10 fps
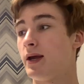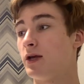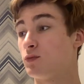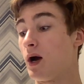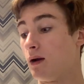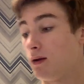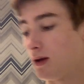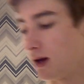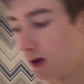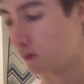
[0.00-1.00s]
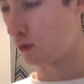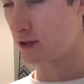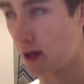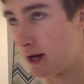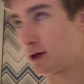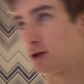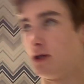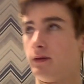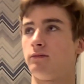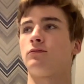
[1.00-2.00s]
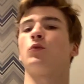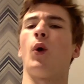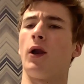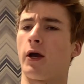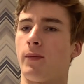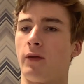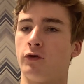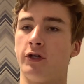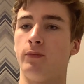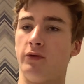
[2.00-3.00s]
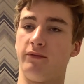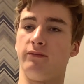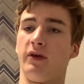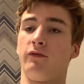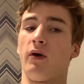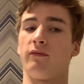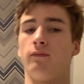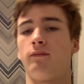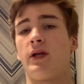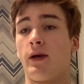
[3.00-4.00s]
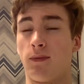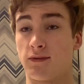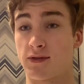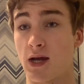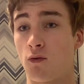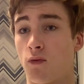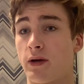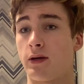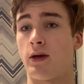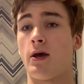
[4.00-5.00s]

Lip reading: As well, what I actually quite like about the ship, if you haven't been able to tell already,